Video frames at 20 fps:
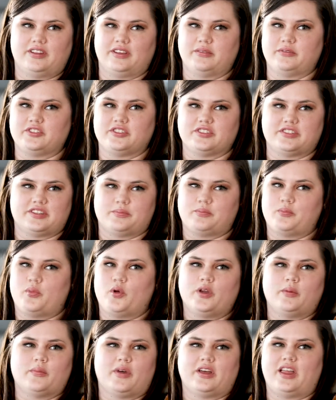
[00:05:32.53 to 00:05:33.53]
it was just a
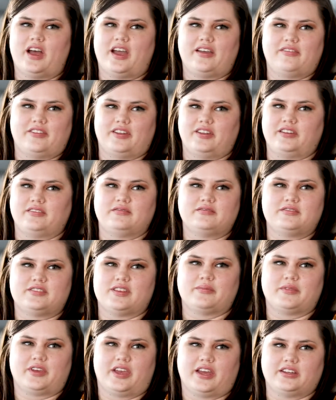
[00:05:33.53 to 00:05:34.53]
point in my life that
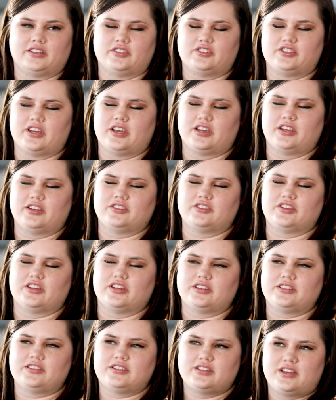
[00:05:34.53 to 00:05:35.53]
something had to change.
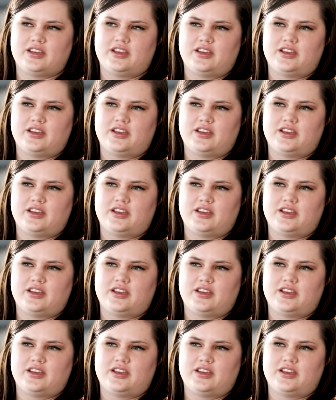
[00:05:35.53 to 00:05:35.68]
And